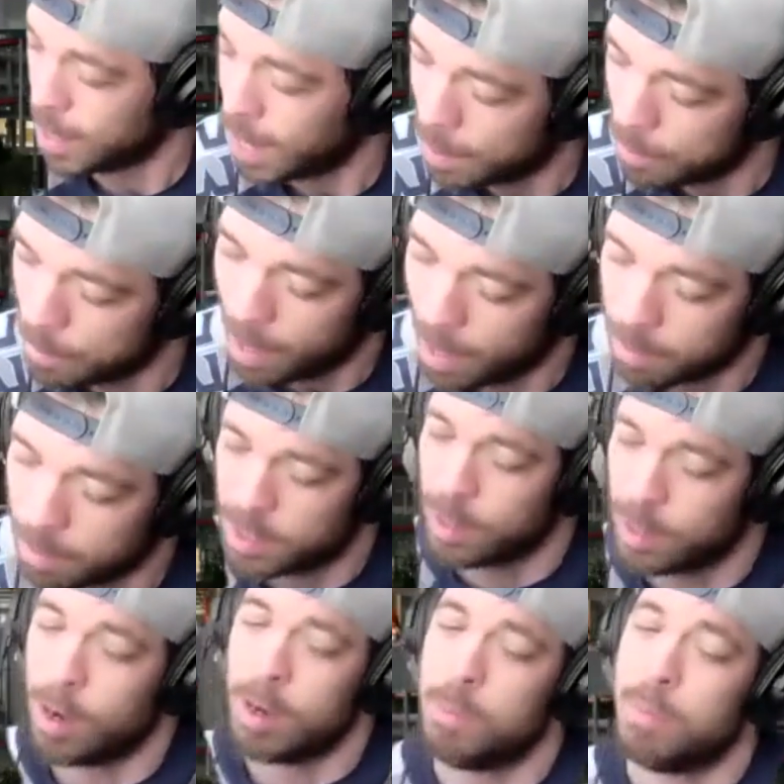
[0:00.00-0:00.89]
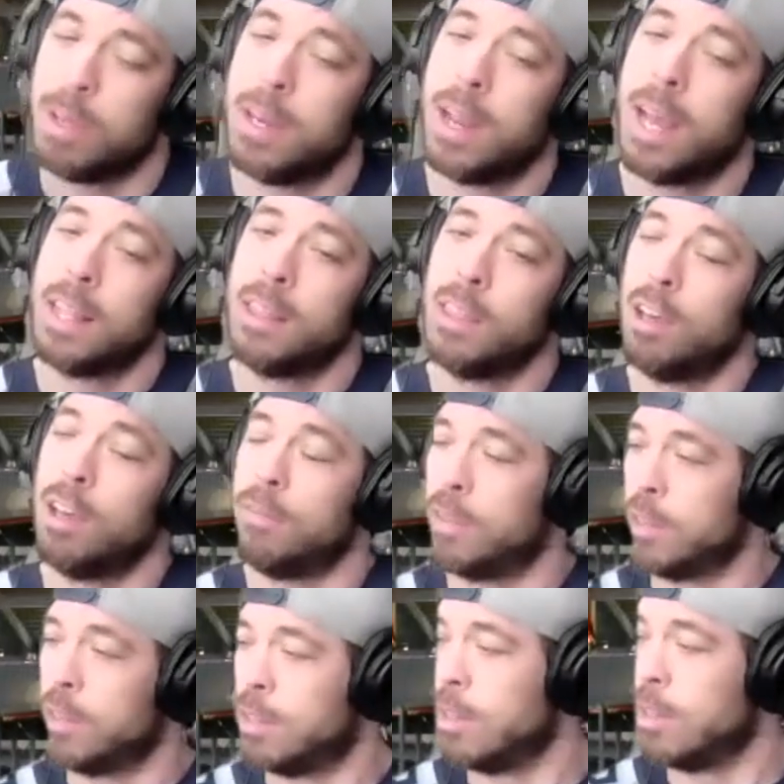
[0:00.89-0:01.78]
I'm sorry, but I love
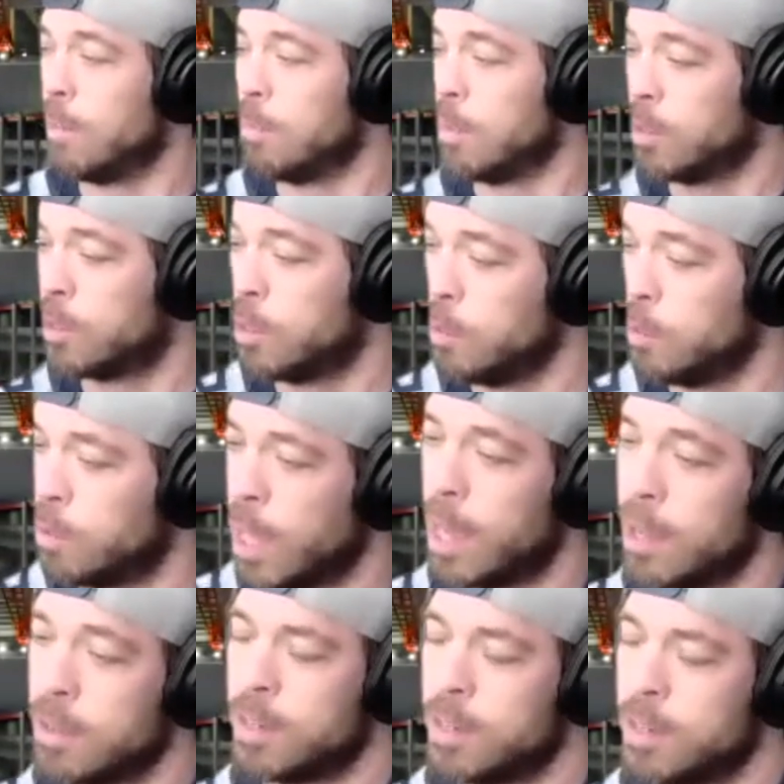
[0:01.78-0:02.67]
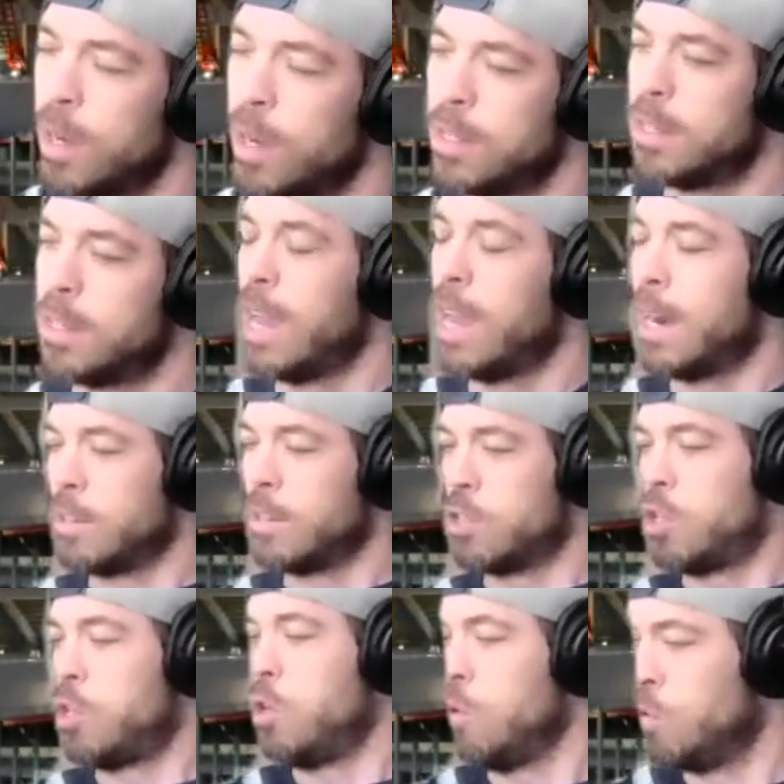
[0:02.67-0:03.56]
the number 2,000, but it's not as
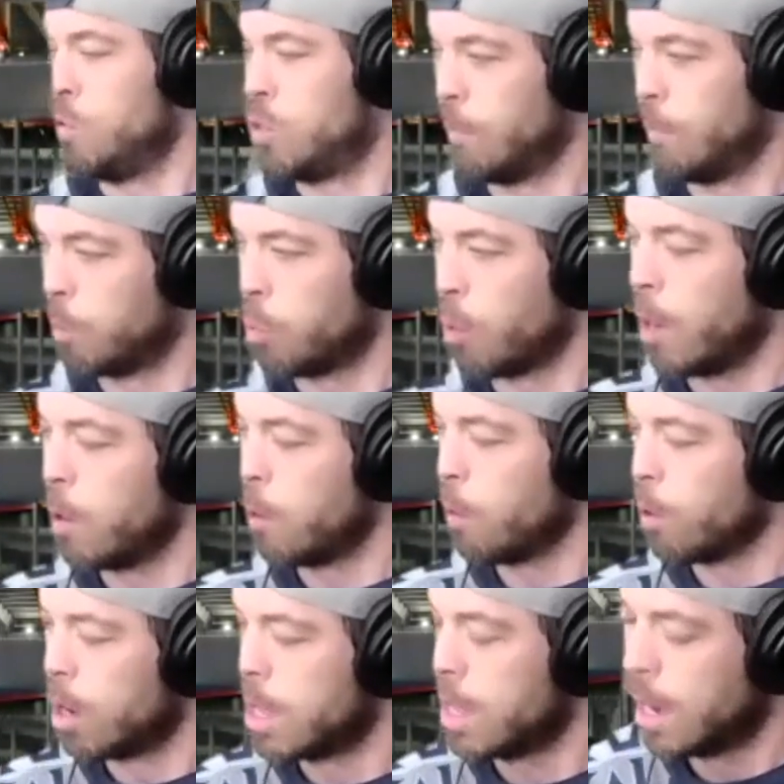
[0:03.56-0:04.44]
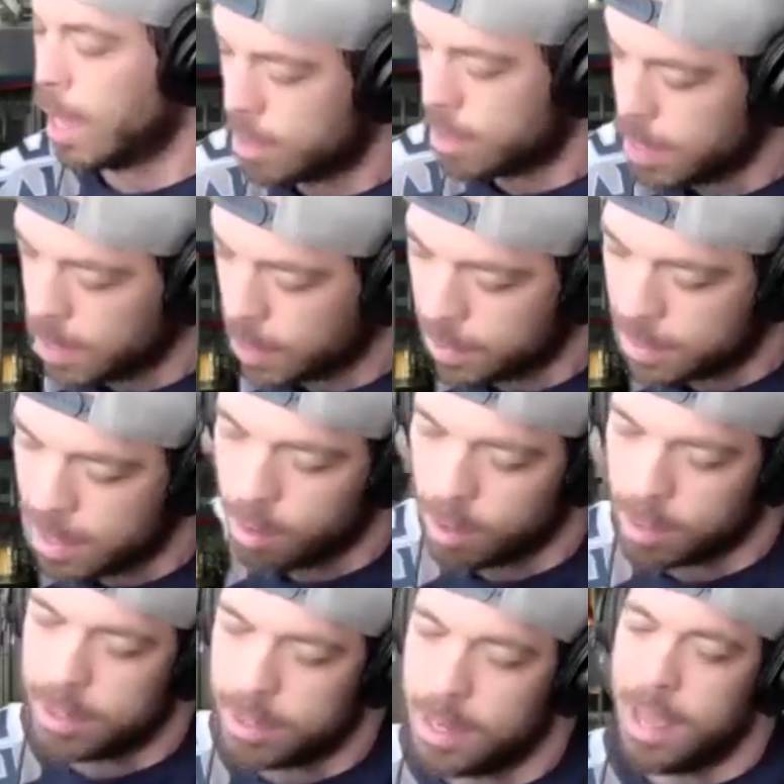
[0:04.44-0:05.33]
huge of a priority. And I think
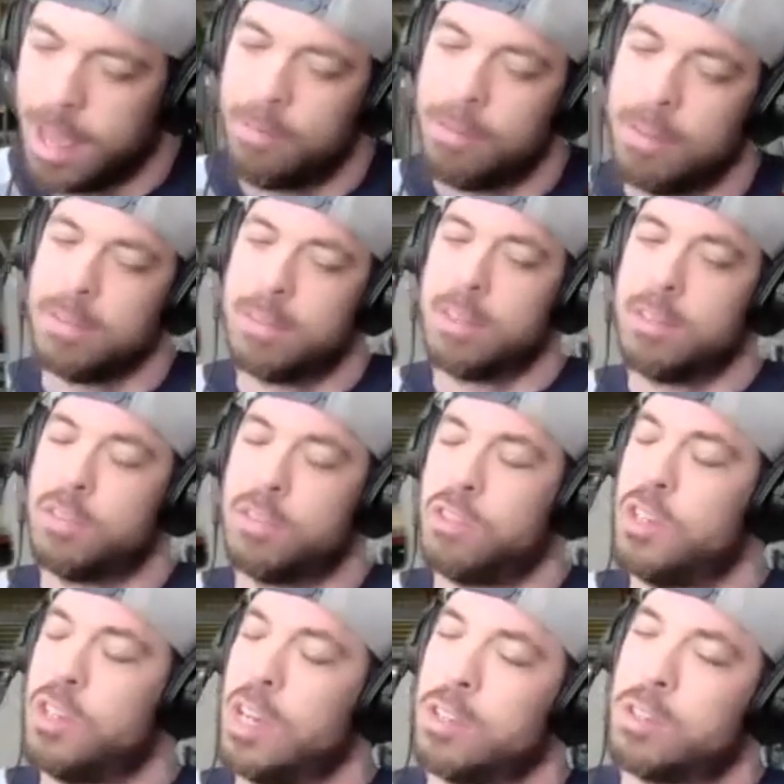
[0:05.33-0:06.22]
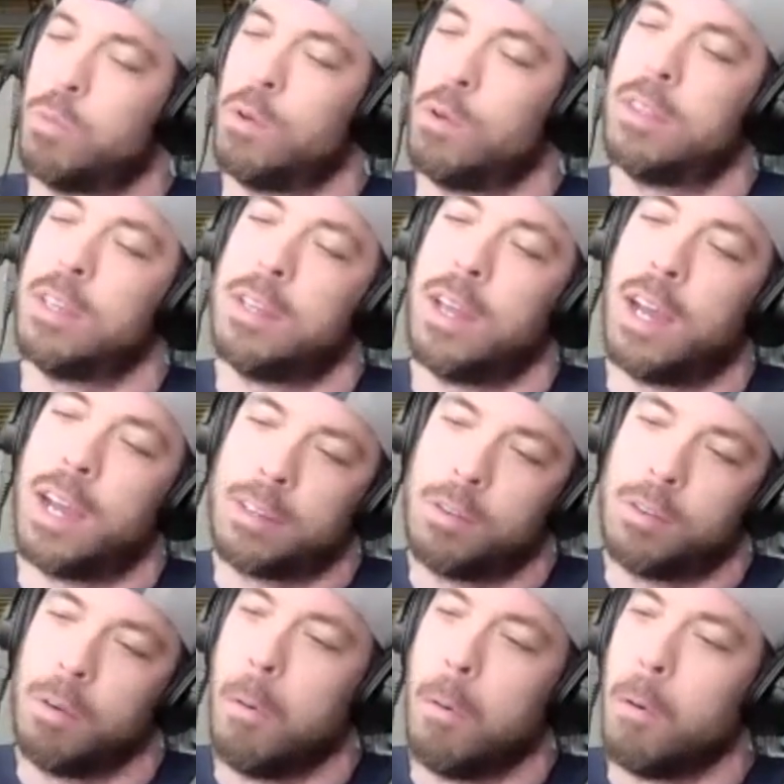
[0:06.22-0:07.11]
Darrington Evans is just what the
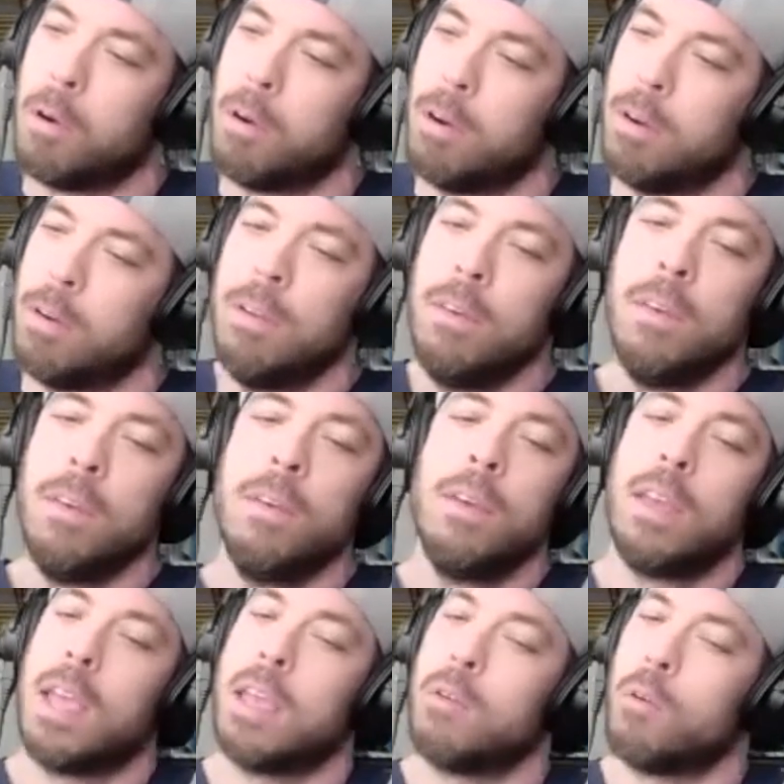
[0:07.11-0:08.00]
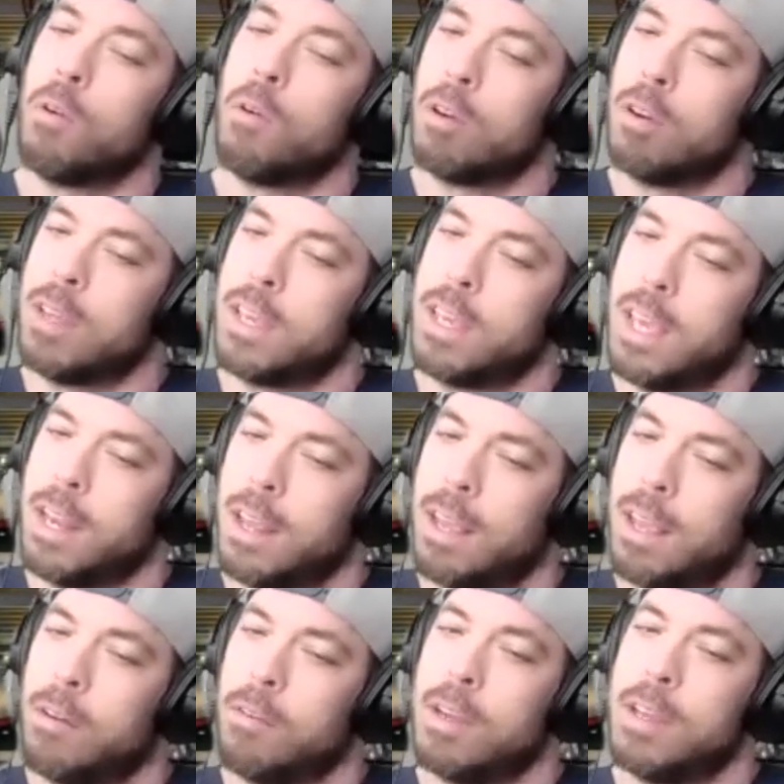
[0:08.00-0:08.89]
doctor ordered in order to get
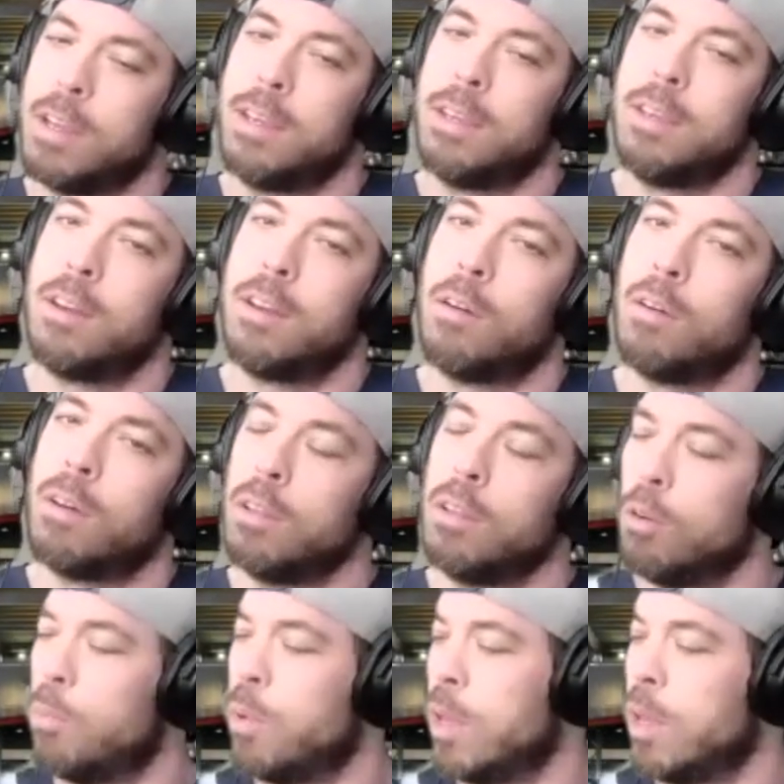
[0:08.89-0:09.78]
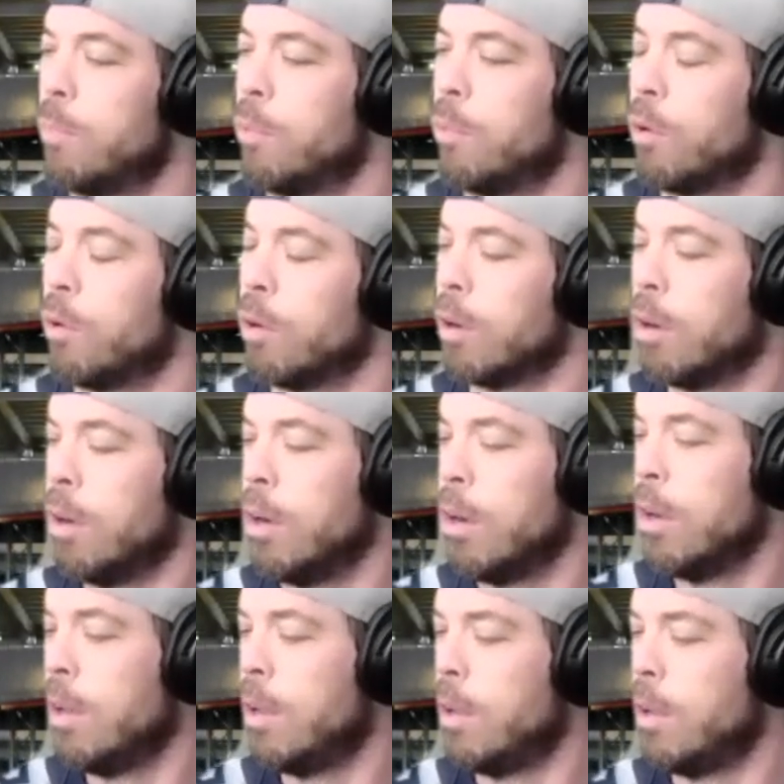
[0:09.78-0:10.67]
Henry, a little bit more.
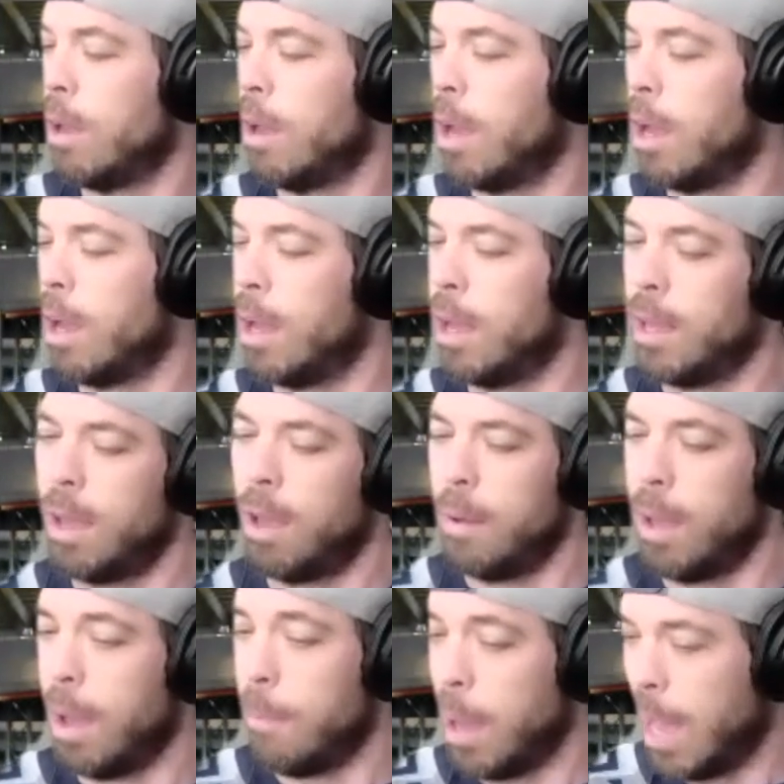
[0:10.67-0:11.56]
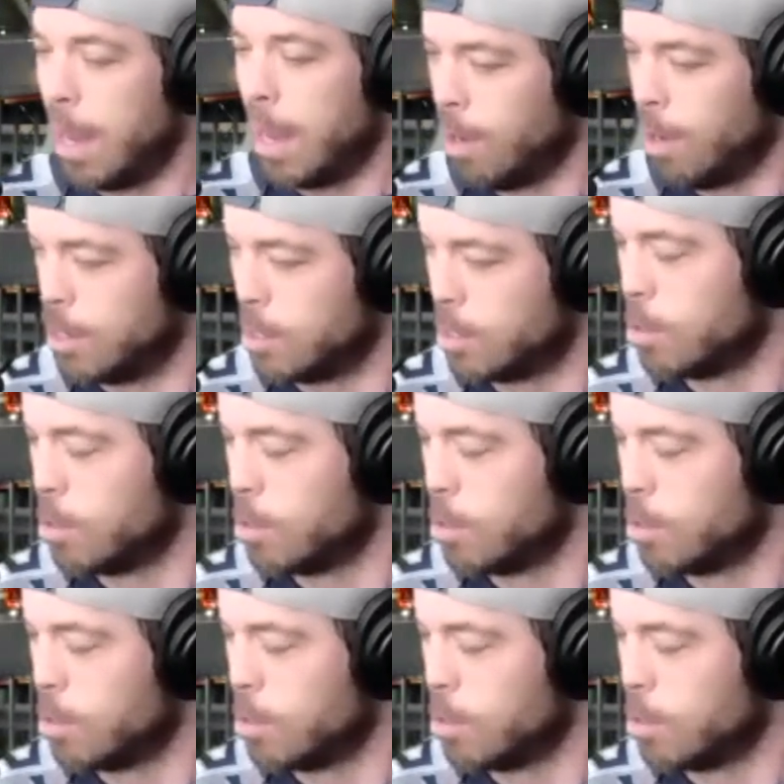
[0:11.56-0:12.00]
I just